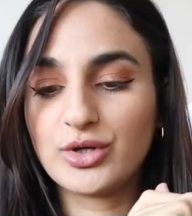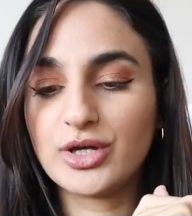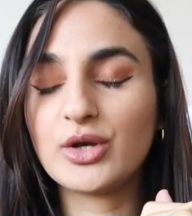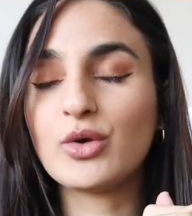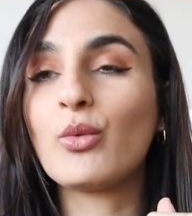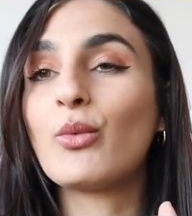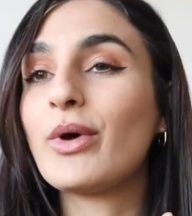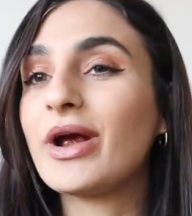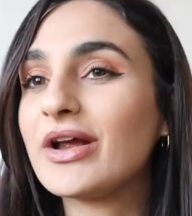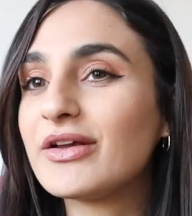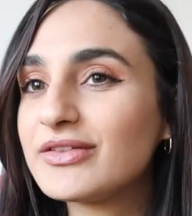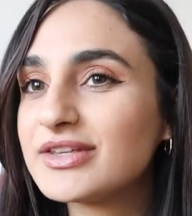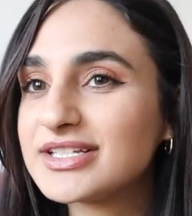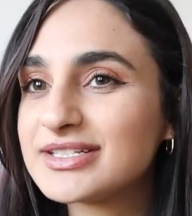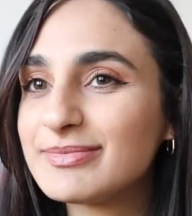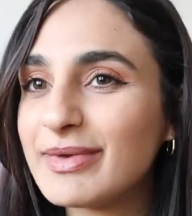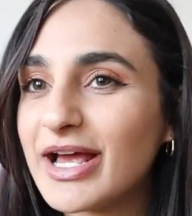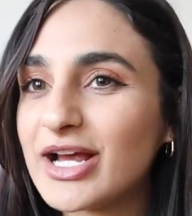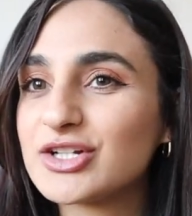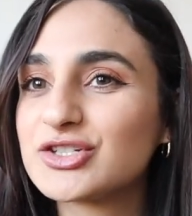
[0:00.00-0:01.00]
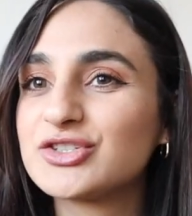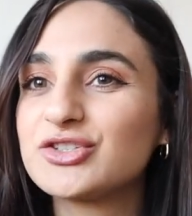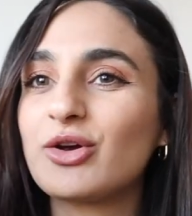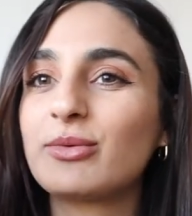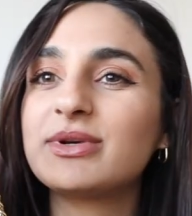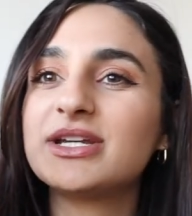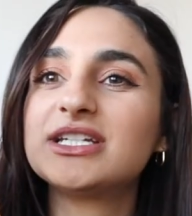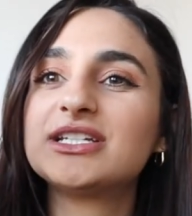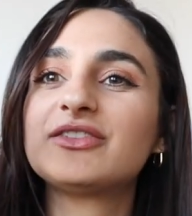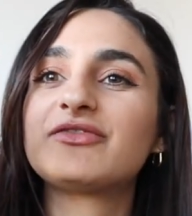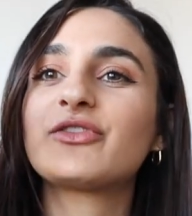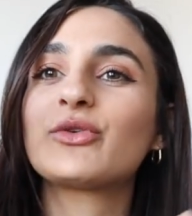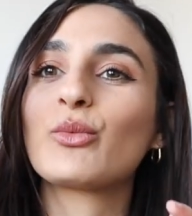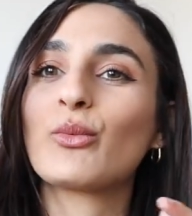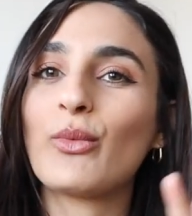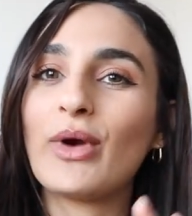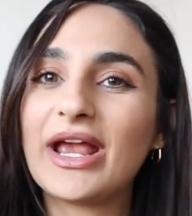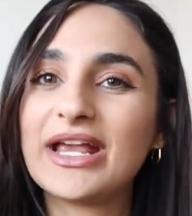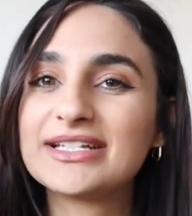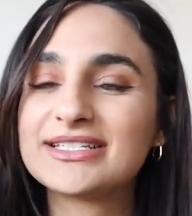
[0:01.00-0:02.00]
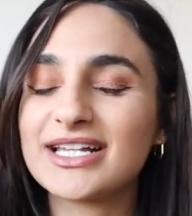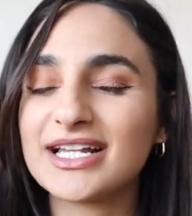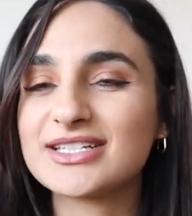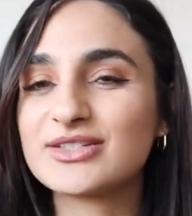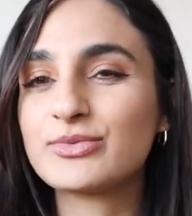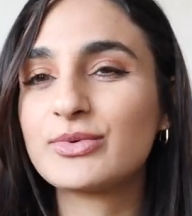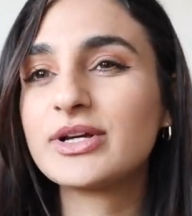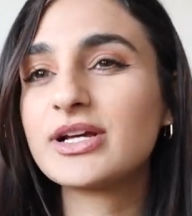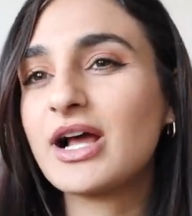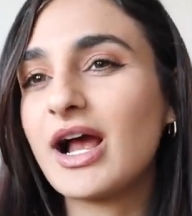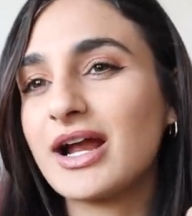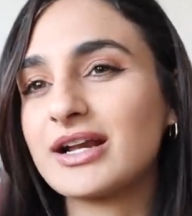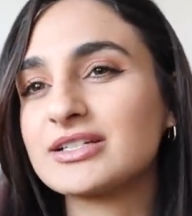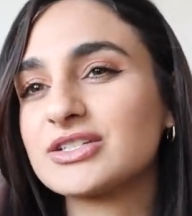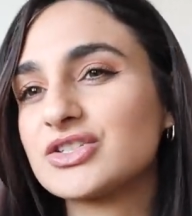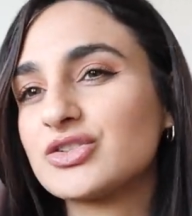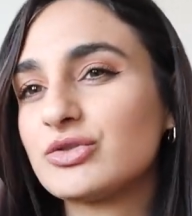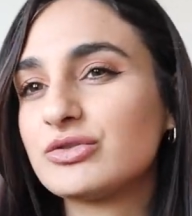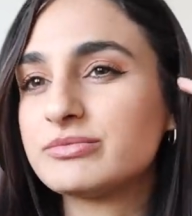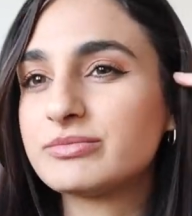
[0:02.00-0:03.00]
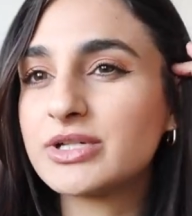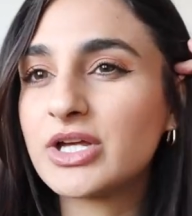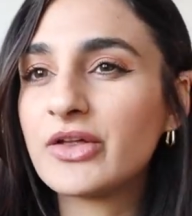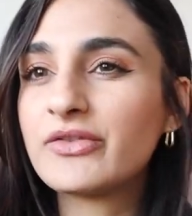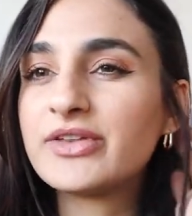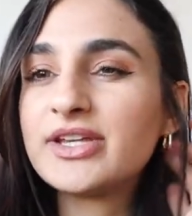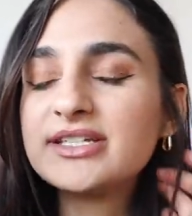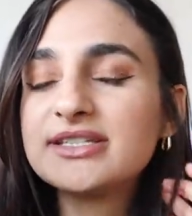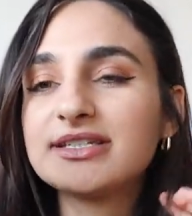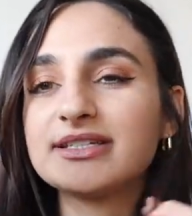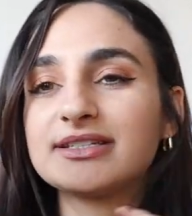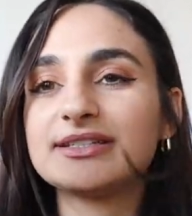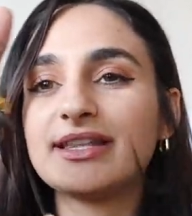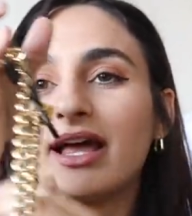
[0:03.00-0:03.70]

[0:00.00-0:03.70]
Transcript: can wear this bag so many different ways. That's what kind of sold me on this, is